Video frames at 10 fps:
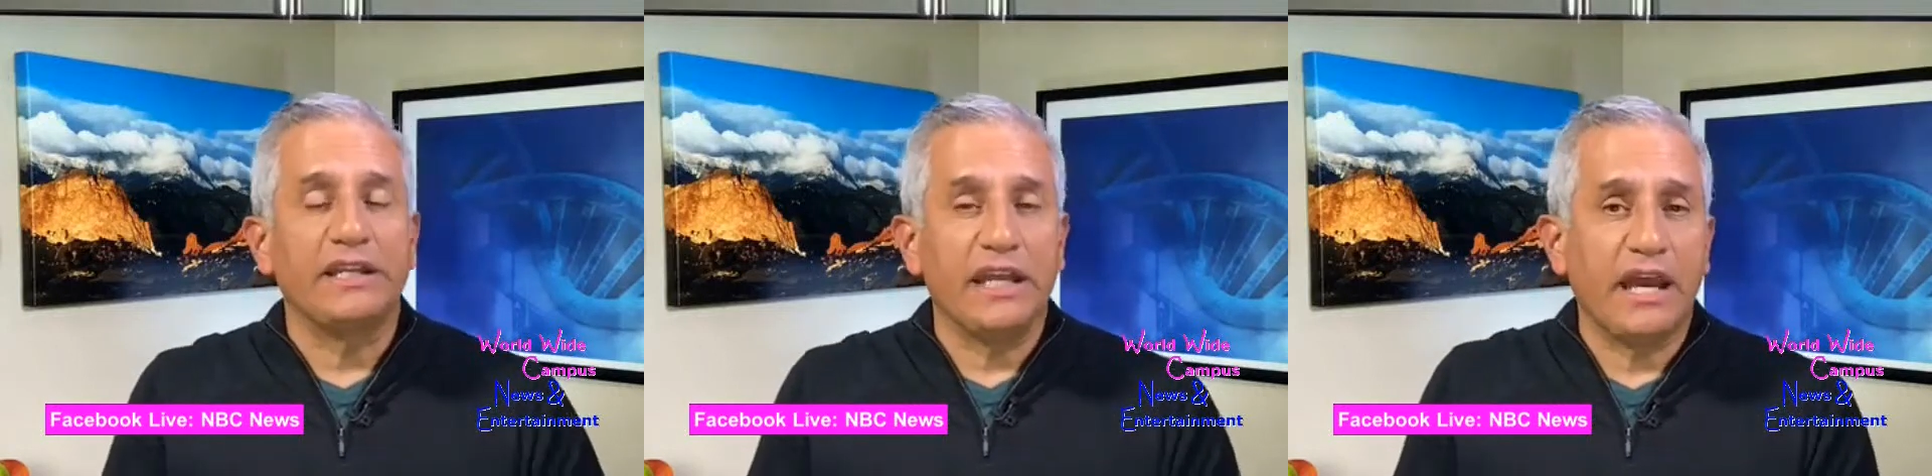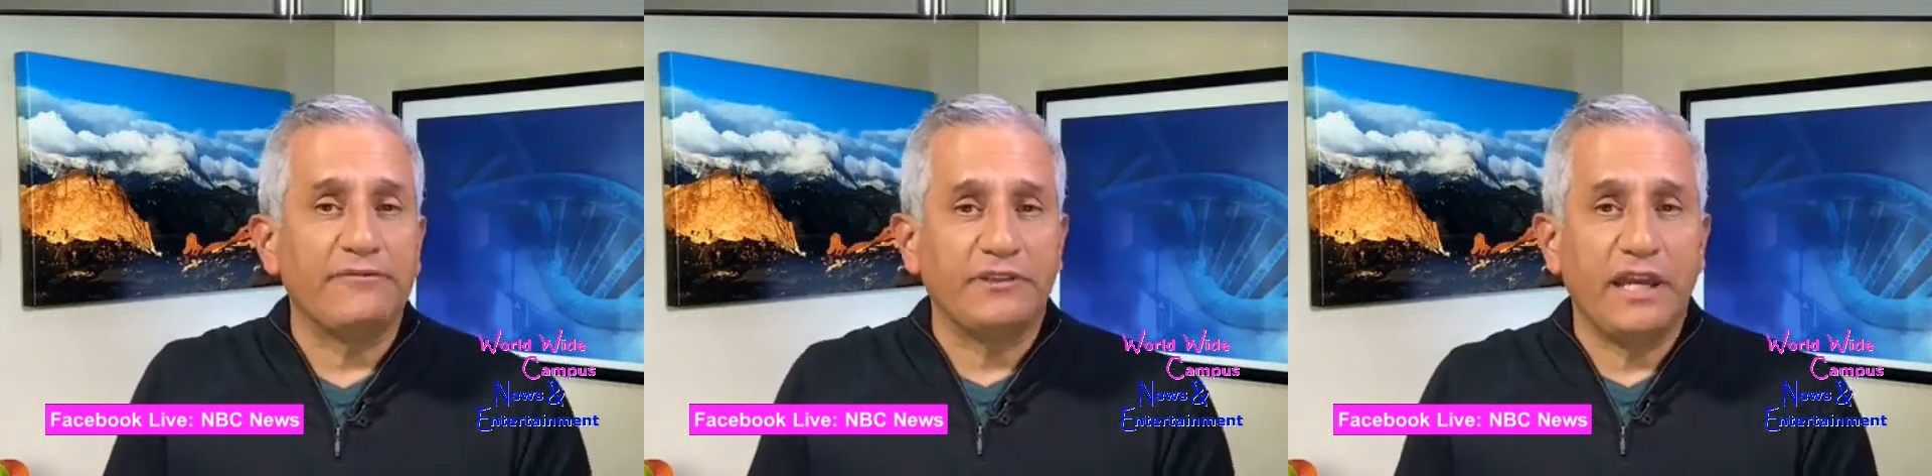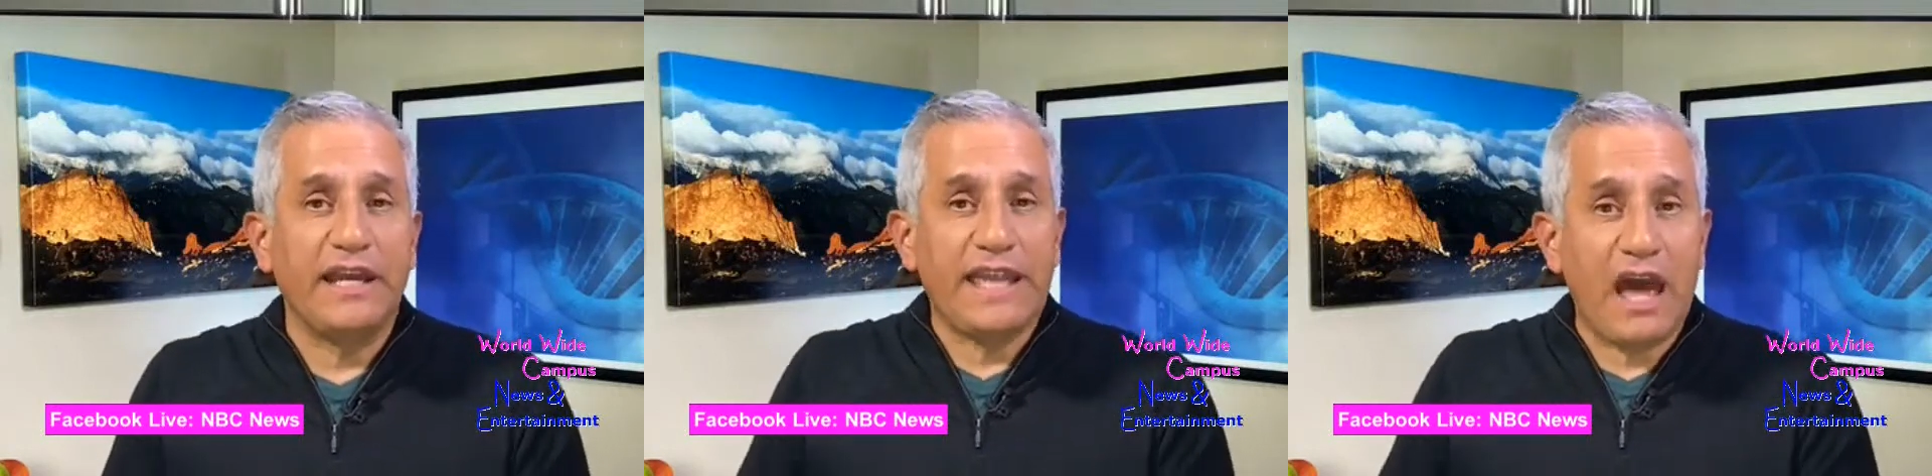the
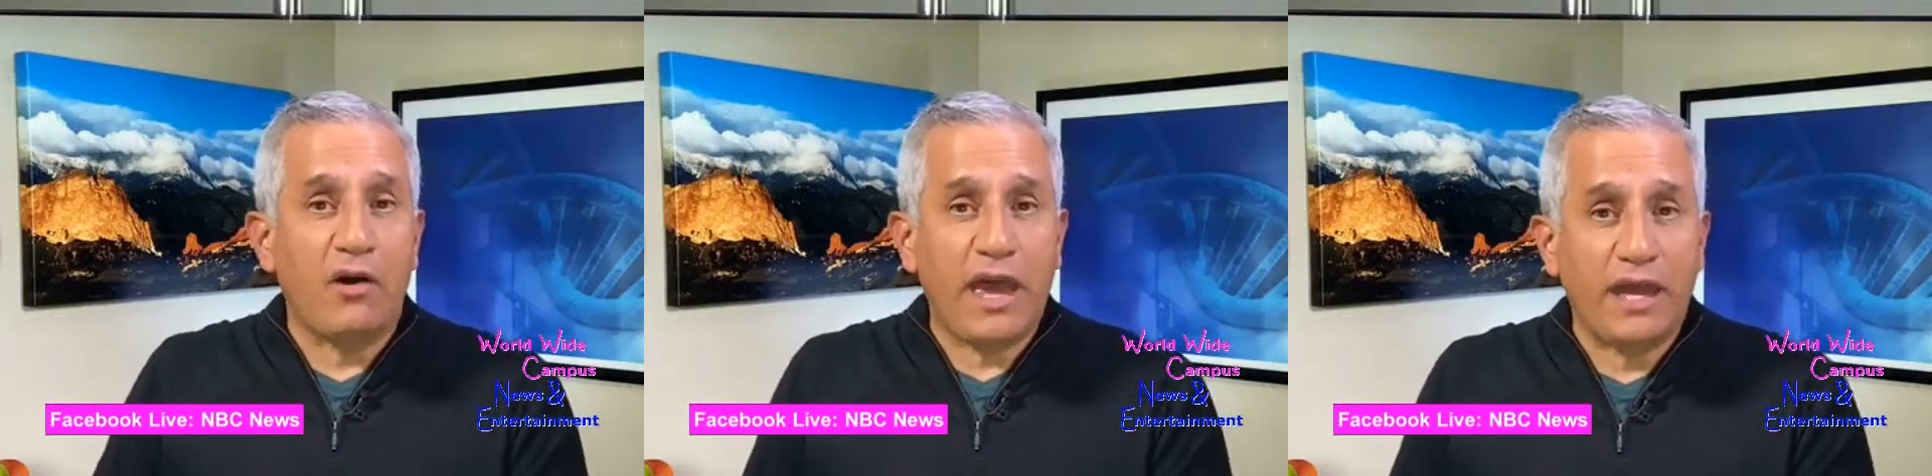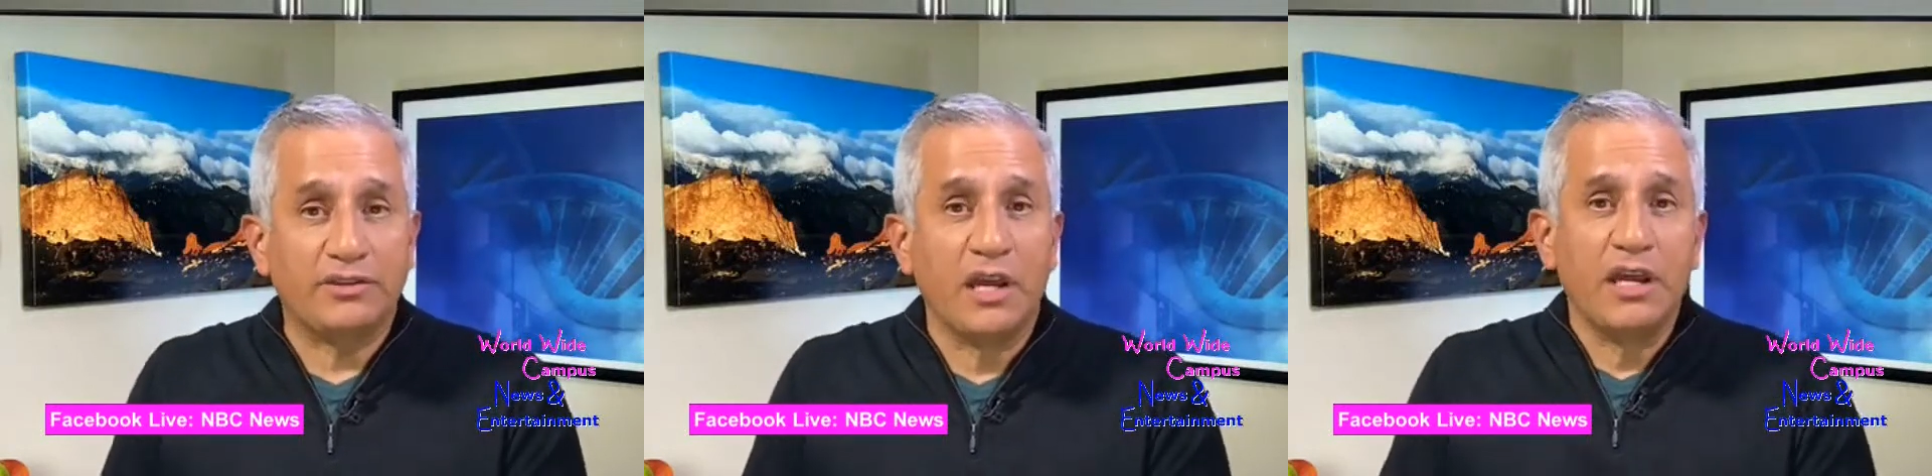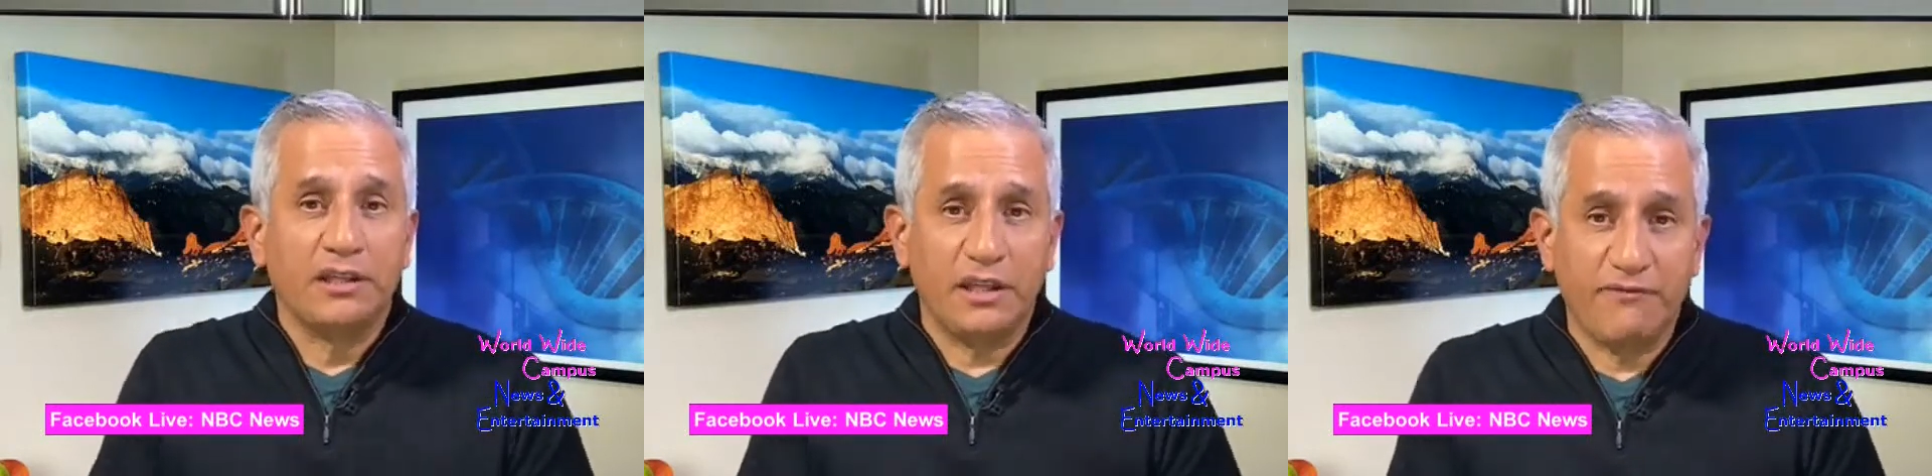FDA now has
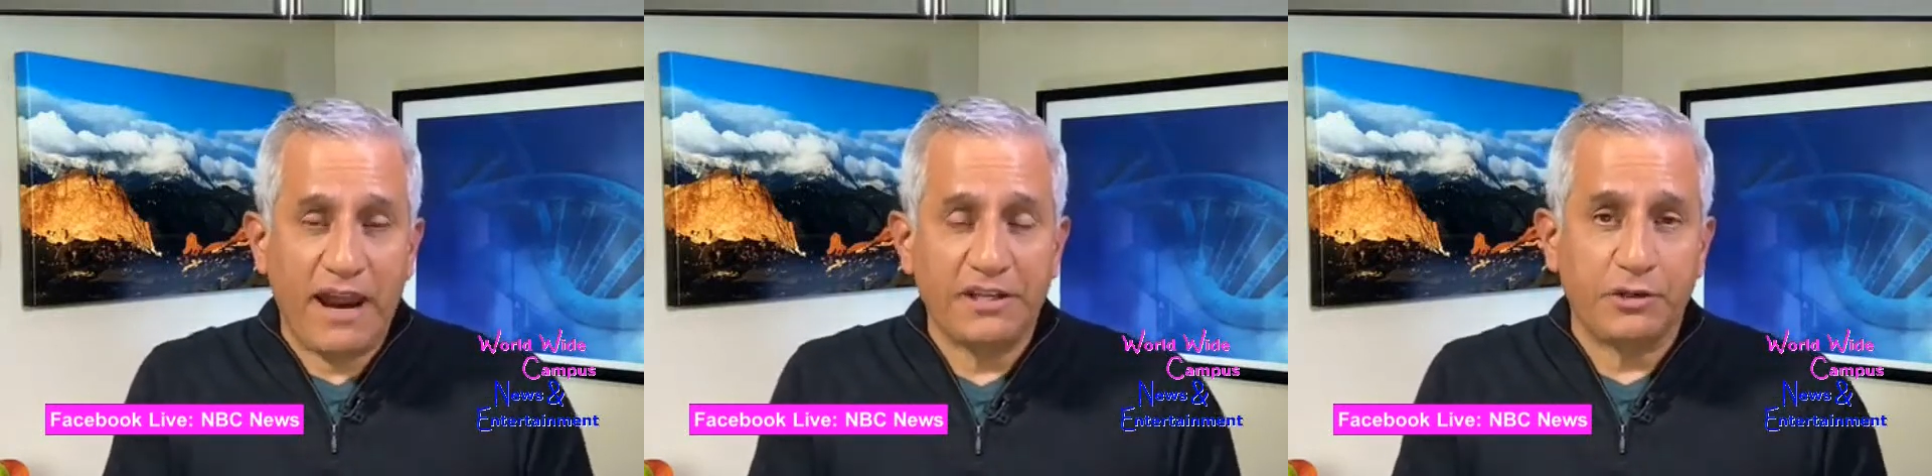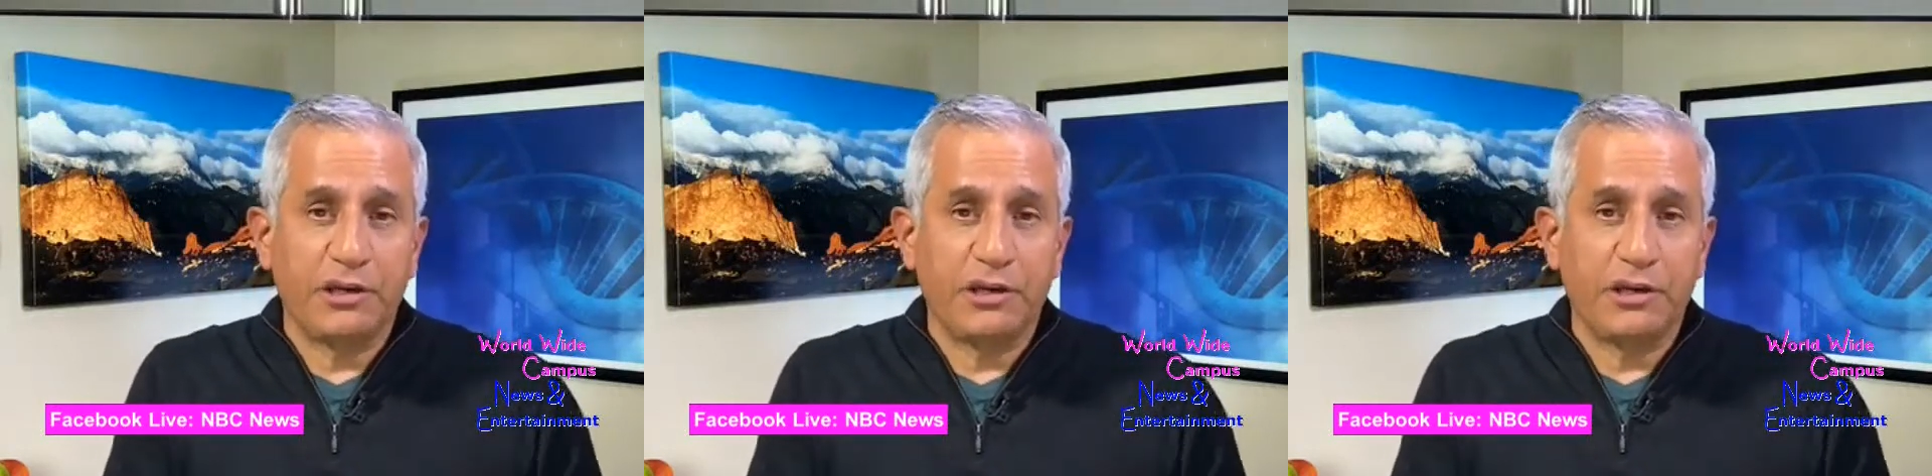the advisory